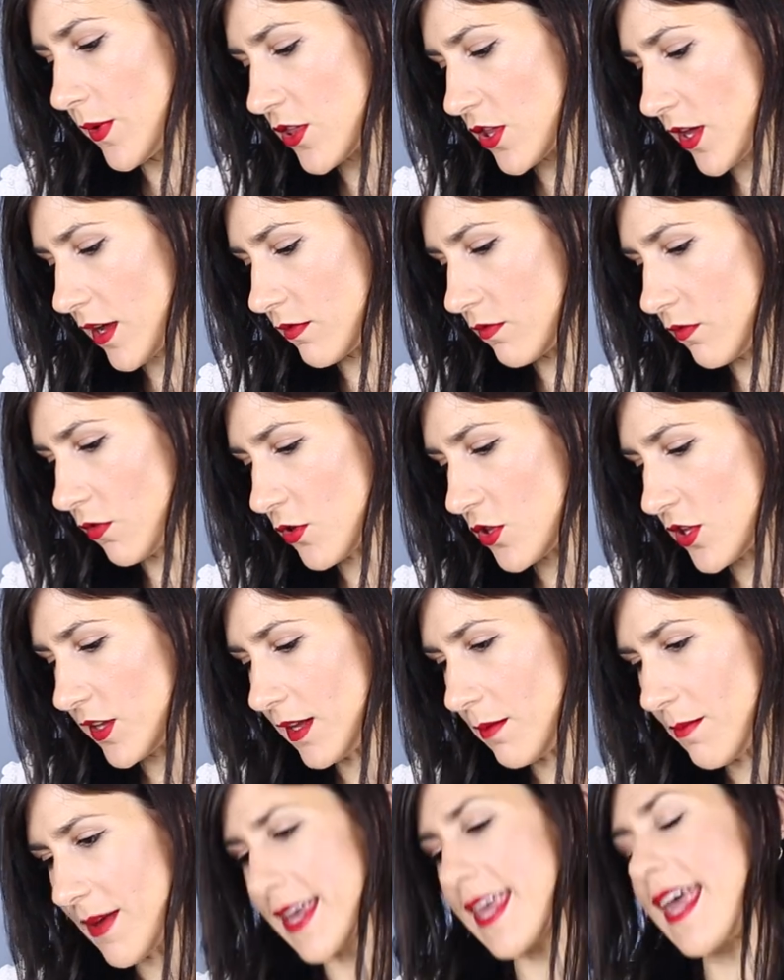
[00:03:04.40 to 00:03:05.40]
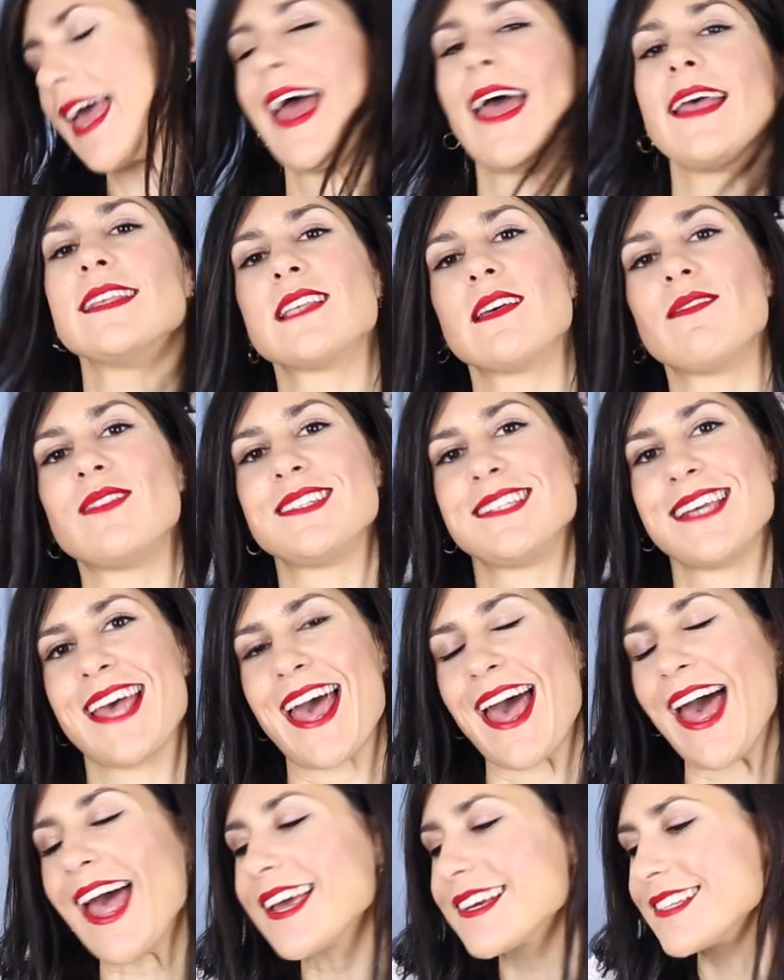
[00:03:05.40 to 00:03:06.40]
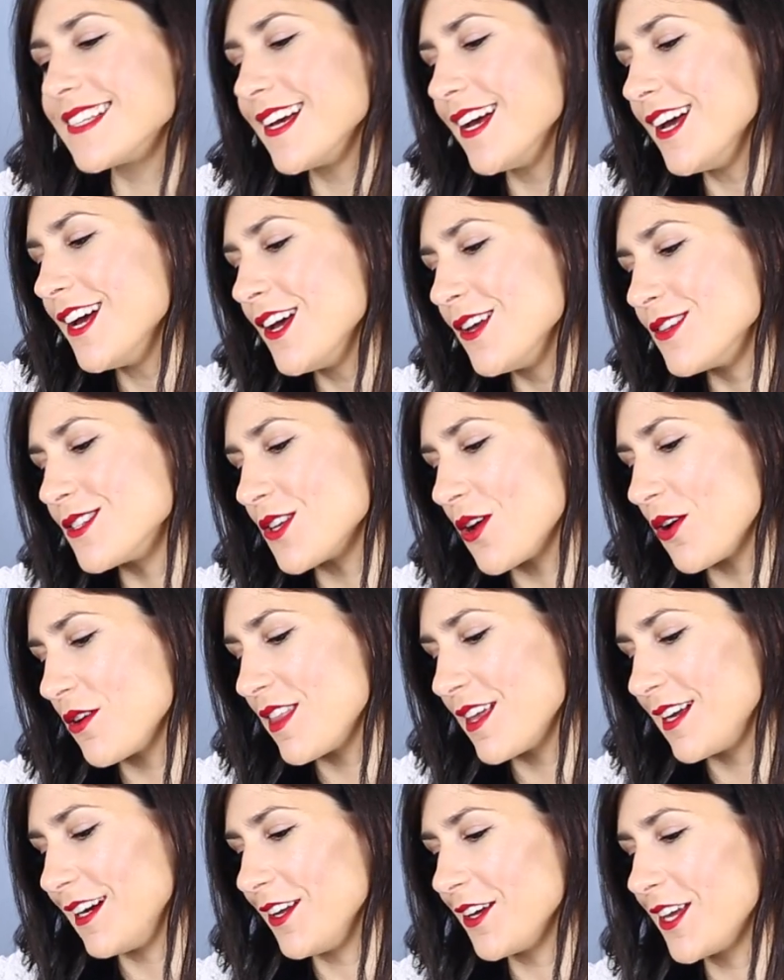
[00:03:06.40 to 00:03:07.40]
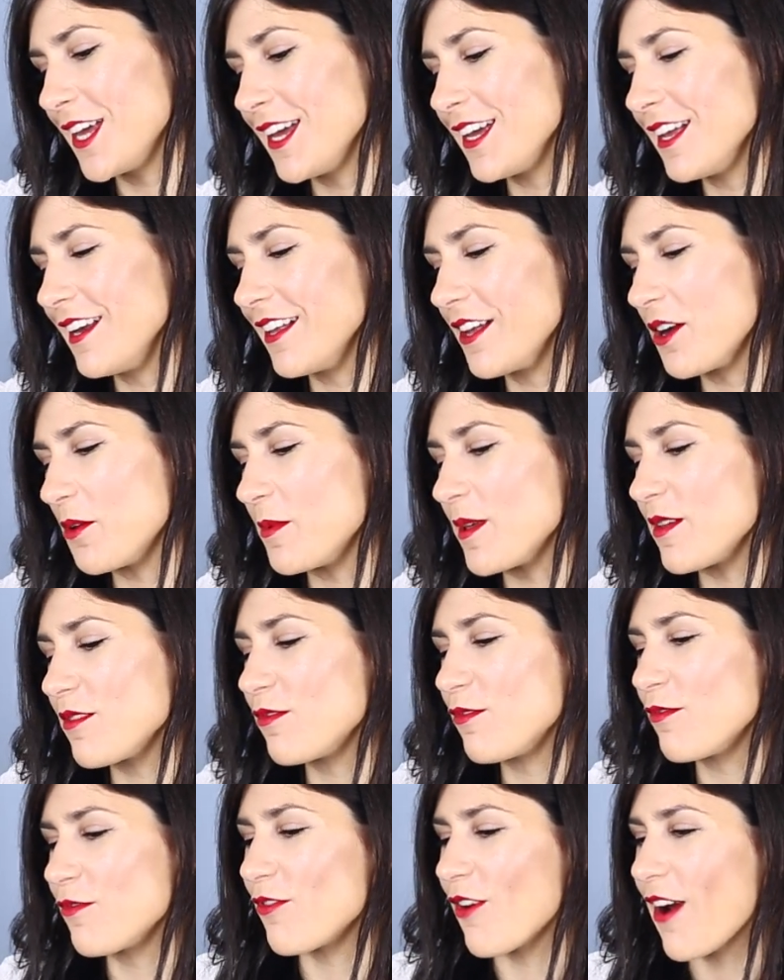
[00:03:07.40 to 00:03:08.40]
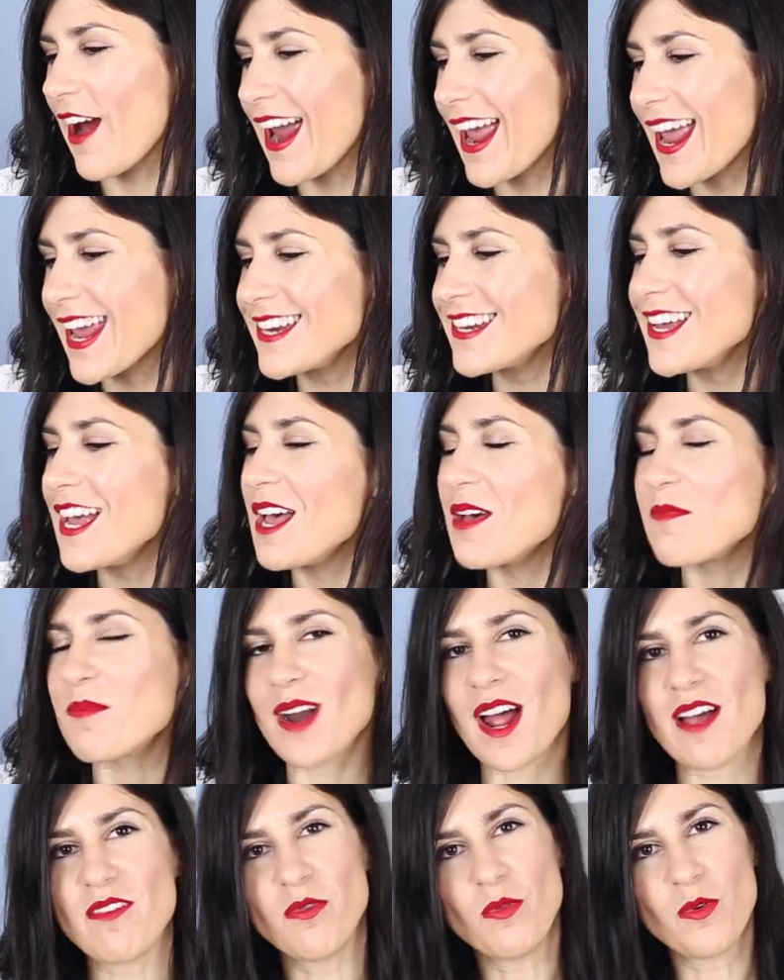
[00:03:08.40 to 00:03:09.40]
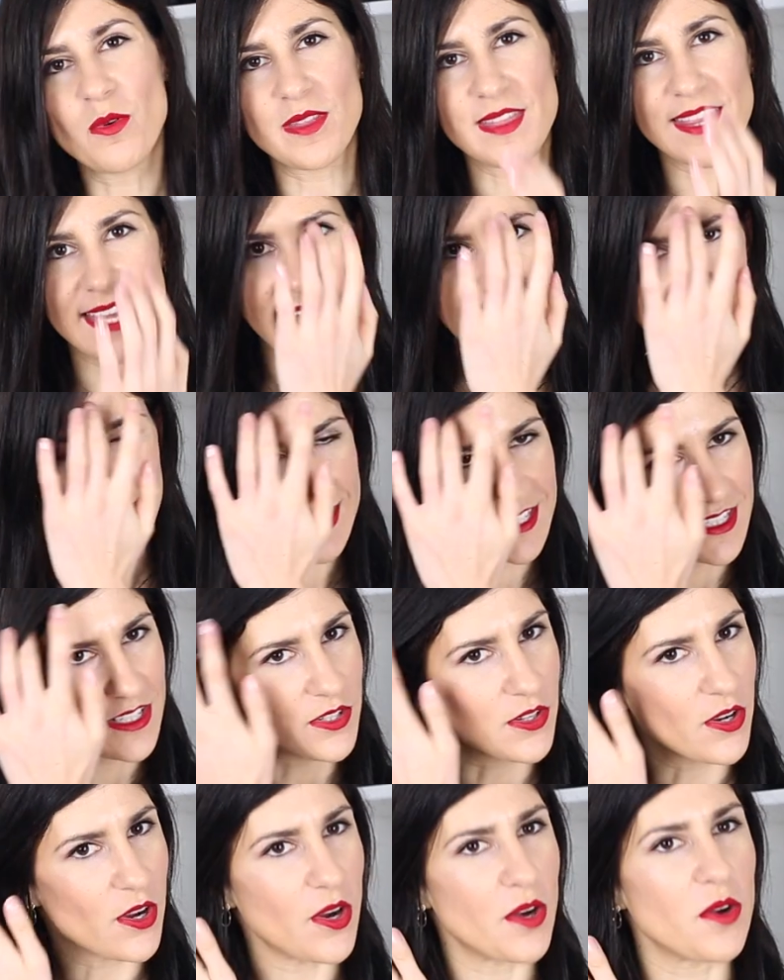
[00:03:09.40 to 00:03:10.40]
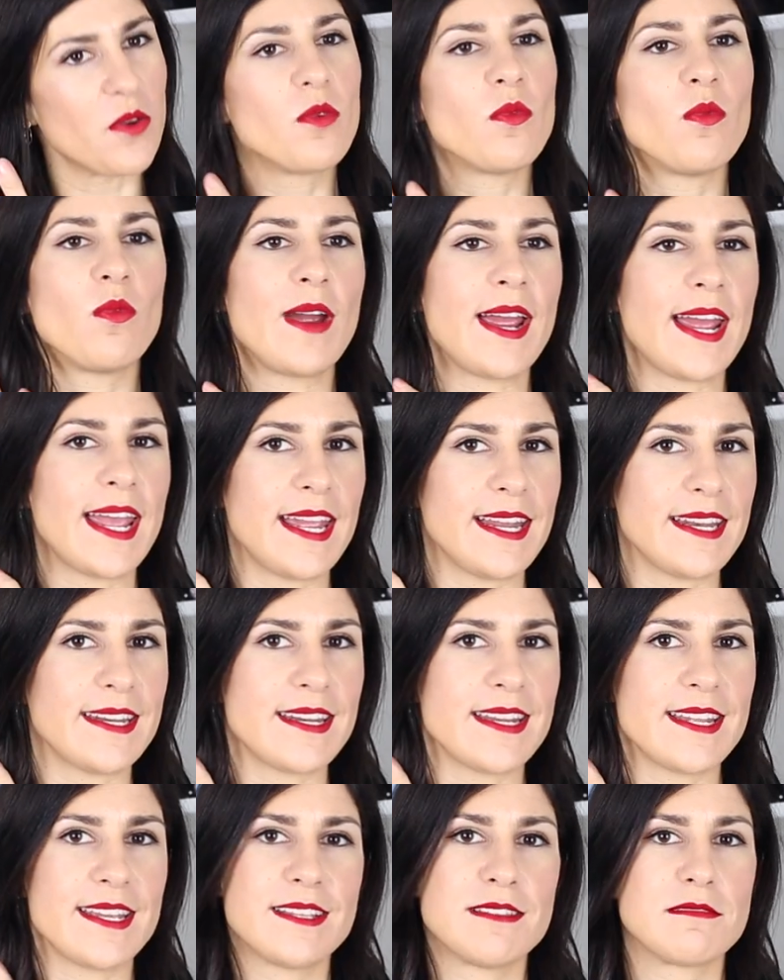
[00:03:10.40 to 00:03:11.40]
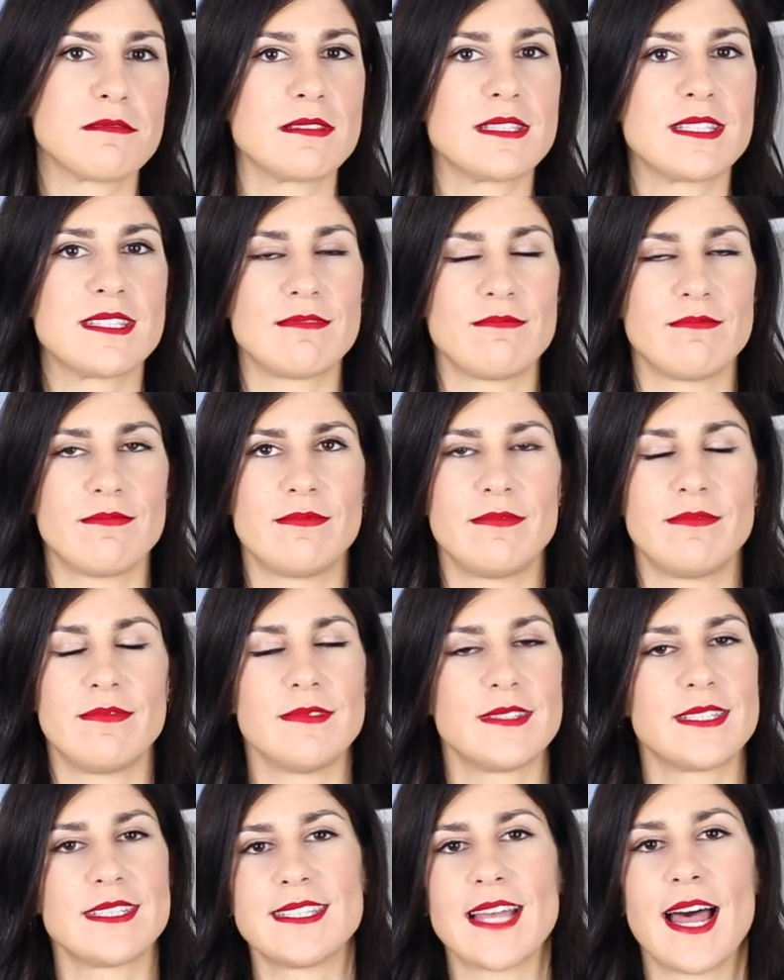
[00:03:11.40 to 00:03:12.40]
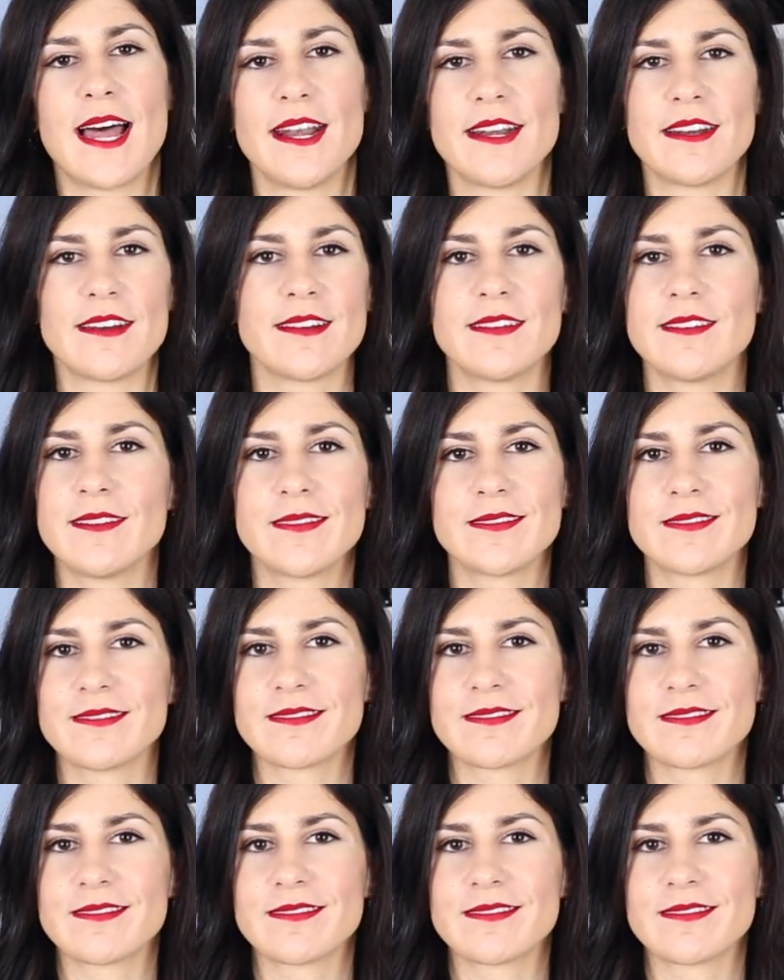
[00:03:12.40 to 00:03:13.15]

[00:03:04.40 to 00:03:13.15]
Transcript: which unfortunately my cats have attacked, so they're looking a little bit frayed. But I've worn these, you know, rain, sun,